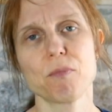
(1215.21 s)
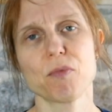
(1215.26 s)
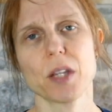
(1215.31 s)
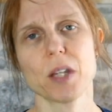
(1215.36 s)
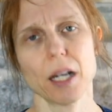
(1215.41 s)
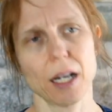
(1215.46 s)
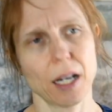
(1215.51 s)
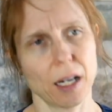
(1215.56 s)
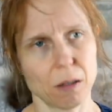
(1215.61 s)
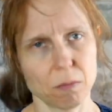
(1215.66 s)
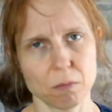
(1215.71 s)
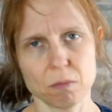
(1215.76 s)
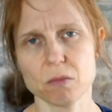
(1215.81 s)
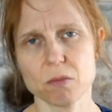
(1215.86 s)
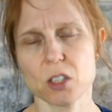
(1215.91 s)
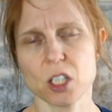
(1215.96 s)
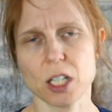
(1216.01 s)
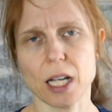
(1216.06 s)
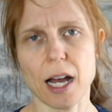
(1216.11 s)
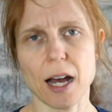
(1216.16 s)

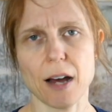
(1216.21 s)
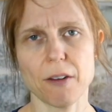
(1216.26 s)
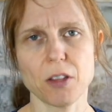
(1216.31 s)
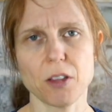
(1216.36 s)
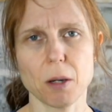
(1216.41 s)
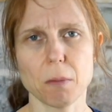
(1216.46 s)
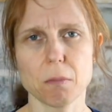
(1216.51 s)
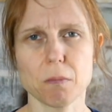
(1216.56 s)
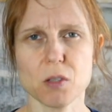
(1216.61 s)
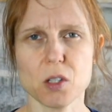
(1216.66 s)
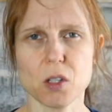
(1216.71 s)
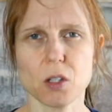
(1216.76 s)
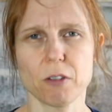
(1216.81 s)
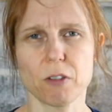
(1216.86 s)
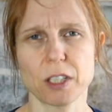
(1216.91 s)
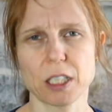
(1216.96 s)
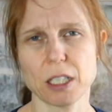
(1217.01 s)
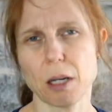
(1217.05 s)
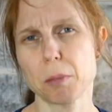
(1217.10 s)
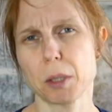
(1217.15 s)
to have them
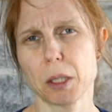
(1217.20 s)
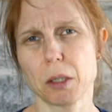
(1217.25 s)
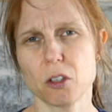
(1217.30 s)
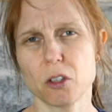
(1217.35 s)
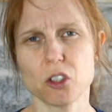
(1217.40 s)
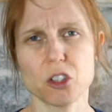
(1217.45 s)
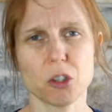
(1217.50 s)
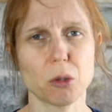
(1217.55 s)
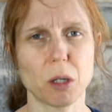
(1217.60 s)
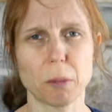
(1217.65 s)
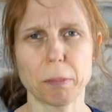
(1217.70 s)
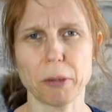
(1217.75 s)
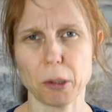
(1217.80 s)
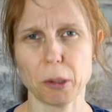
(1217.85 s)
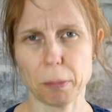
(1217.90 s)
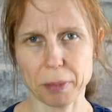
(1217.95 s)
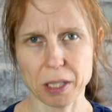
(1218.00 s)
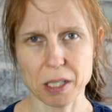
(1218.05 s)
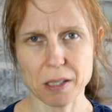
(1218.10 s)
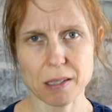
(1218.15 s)
serve a dual
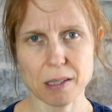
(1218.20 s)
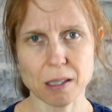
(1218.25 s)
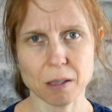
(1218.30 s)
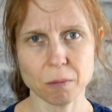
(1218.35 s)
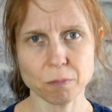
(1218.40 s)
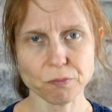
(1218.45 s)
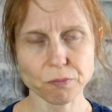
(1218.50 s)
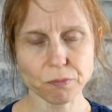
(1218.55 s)
purpose.